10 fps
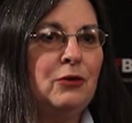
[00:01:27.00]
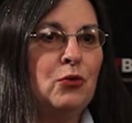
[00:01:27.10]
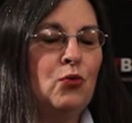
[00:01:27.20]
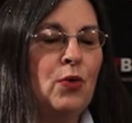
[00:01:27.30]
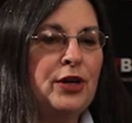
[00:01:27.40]

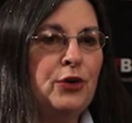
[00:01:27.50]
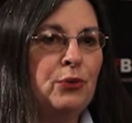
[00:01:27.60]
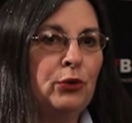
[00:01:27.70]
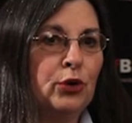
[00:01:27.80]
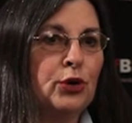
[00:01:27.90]
when
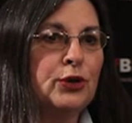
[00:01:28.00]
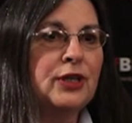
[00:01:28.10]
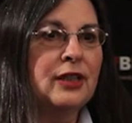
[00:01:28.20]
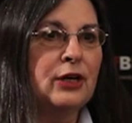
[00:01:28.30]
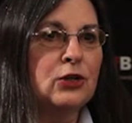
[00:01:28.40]
you learn
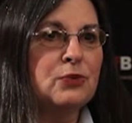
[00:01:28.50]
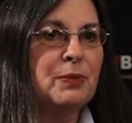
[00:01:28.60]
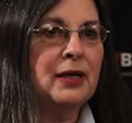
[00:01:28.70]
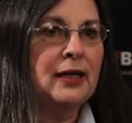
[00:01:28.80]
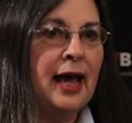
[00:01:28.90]
that there has
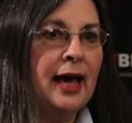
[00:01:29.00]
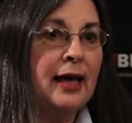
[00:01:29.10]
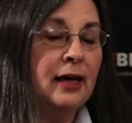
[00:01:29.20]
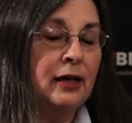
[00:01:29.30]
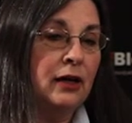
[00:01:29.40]
been
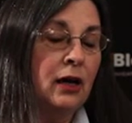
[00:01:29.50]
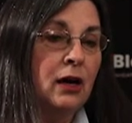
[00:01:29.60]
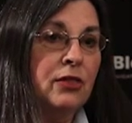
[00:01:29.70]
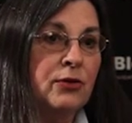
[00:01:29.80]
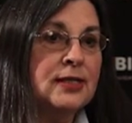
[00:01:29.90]
an
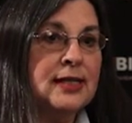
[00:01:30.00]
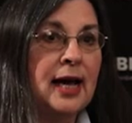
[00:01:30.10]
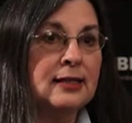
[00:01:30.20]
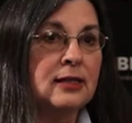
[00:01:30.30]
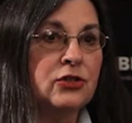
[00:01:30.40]
unauthorized
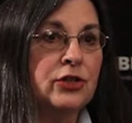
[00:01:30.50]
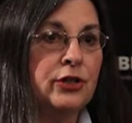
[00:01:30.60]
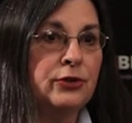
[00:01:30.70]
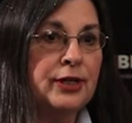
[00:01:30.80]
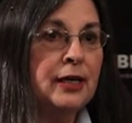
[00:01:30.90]
access to
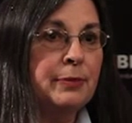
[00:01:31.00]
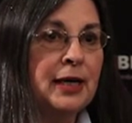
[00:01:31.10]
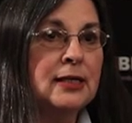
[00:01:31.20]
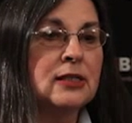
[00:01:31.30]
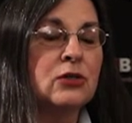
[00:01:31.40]
your
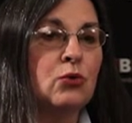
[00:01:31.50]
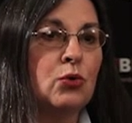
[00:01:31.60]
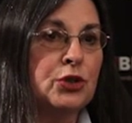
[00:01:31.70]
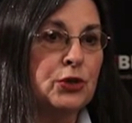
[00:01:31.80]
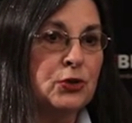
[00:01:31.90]
database
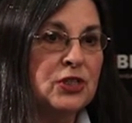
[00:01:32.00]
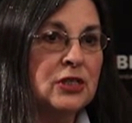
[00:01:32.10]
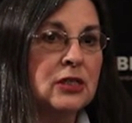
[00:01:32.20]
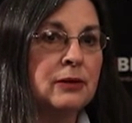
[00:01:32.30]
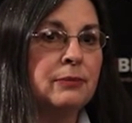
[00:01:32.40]
or to your
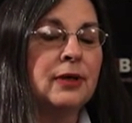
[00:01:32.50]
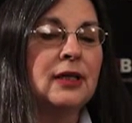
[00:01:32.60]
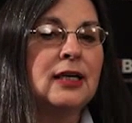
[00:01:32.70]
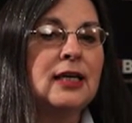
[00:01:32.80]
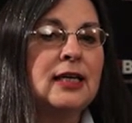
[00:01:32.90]
system
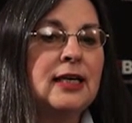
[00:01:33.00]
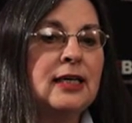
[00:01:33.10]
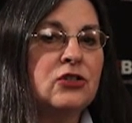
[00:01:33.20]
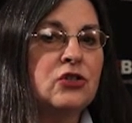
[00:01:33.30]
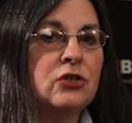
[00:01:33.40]

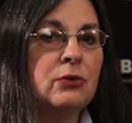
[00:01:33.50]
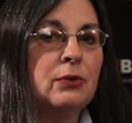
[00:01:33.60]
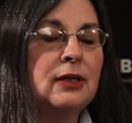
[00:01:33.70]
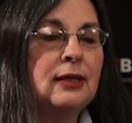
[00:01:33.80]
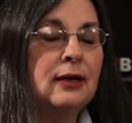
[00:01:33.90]
is to
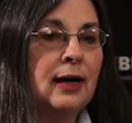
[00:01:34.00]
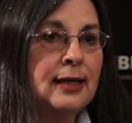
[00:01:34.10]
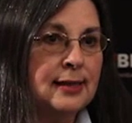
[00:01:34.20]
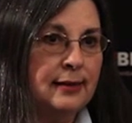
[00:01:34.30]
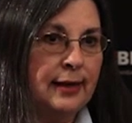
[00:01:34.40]

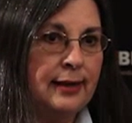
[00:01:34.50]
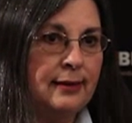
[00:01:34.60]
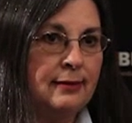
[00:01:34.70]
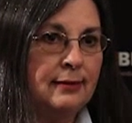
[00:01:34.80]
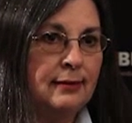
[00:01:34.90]
isolate it.
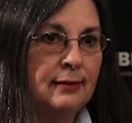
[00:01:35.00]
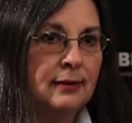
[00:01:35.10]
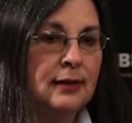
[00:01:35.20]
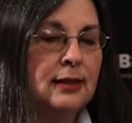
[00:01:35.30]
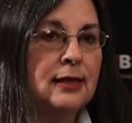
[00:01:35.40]

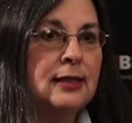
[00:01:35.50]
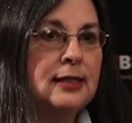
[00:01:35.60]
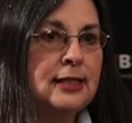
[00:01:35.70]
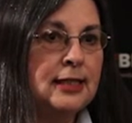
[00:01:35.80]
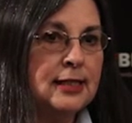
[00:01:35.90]

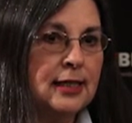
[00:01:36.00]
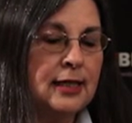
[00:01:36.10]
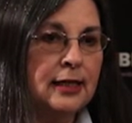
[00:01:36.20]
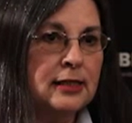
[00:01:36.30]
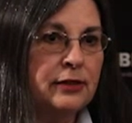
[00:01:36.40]

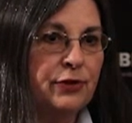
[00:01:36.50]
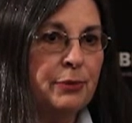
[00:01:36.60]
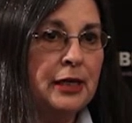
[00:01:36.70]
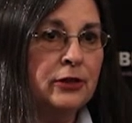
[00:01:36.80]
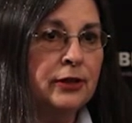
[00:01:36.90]
Disconnect it from
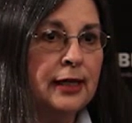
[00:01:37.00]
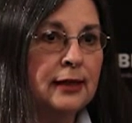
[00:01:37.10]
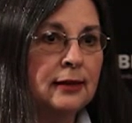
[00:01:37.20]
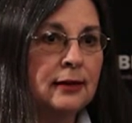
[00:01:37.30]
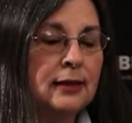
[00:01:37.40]
the internet,
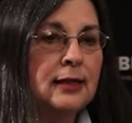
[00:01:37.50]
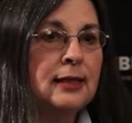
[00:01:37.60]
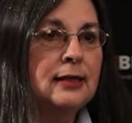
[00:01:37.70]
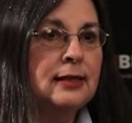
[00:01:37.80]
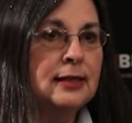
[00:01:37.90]

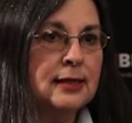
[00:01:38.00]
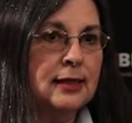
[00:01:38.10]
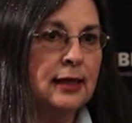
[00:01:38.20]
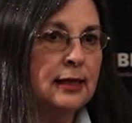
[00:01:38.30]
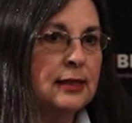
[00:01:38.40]

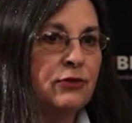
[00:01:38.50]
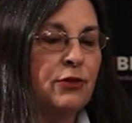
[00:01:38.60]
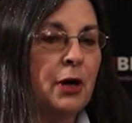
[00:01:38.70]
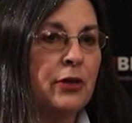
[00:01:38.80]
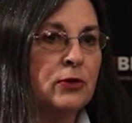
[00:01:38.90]
disconnect it
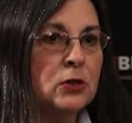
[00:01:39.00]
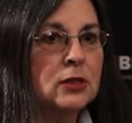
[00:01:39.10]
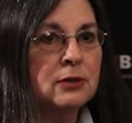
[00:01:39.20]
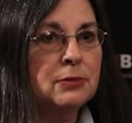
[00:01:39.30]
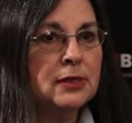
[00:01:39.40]
from other
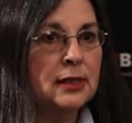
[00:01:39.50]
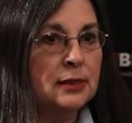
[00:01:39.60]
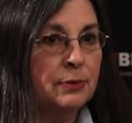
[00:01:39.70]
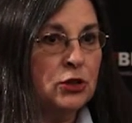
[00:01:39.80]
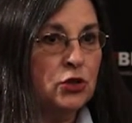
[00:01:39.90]
systems
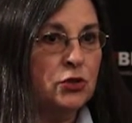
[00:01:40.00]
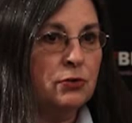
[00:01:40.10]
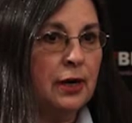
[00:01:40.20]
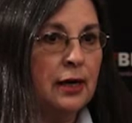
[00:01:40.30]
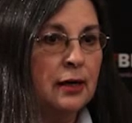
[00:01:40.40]
as much as you
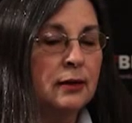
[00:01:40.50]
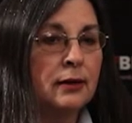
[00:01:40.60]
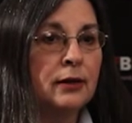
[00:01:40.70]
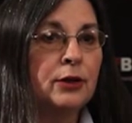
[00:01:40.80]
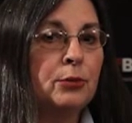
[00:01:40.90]
can.
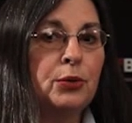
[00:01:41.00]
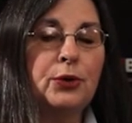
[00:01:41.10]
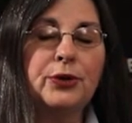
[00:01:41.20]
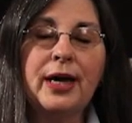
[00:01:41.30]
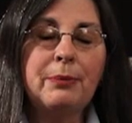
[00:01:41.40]

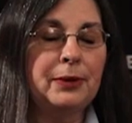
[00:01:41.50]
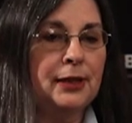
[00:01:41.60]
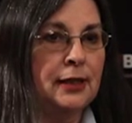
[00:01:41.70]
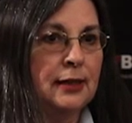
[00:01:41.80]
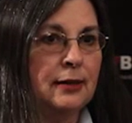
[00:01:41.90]
Pull that
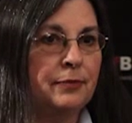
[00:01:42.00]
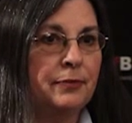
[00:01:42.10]
plug.